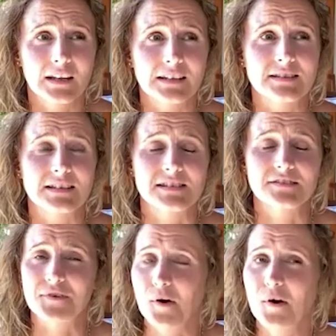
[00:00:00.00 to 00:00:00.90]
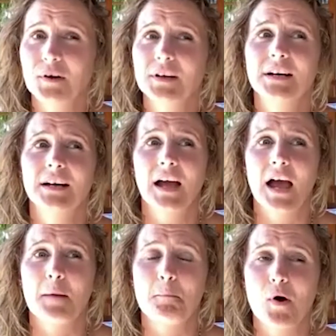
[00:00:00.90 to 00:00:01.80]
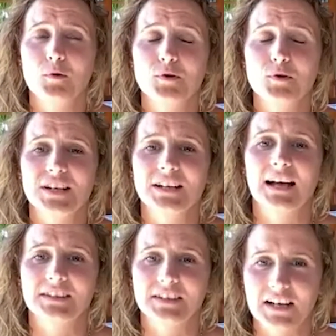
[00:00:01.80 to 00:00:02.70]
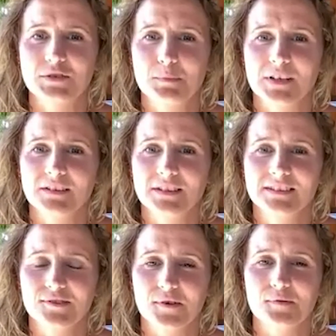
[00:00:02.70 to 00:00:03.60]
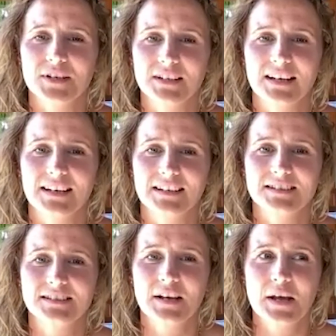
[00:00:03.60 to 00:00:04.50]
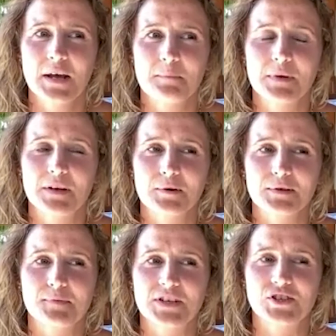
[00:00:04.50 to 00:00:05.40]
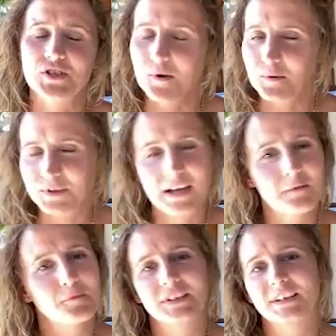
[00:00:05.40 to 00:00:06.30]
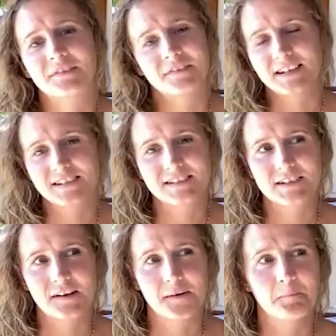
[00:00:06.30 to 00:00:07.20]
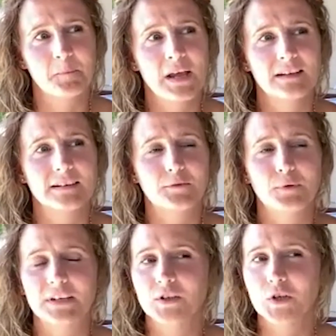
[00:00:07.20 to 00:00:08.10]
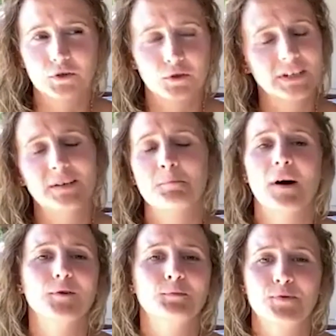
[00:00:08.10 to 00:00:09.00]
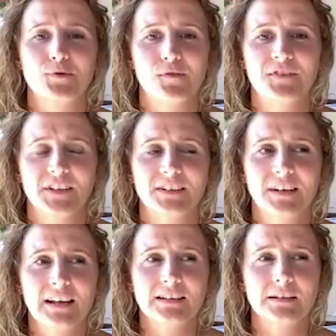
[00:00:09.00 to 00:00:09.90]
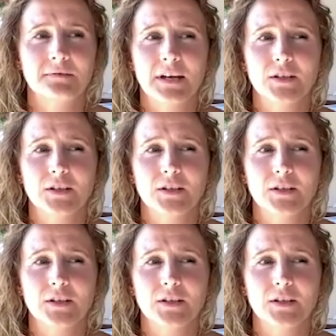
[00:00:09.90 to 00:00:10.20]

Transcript: is the strong emotional attachment to our clients because we show them when the crisis come that we are not only about profit, that we are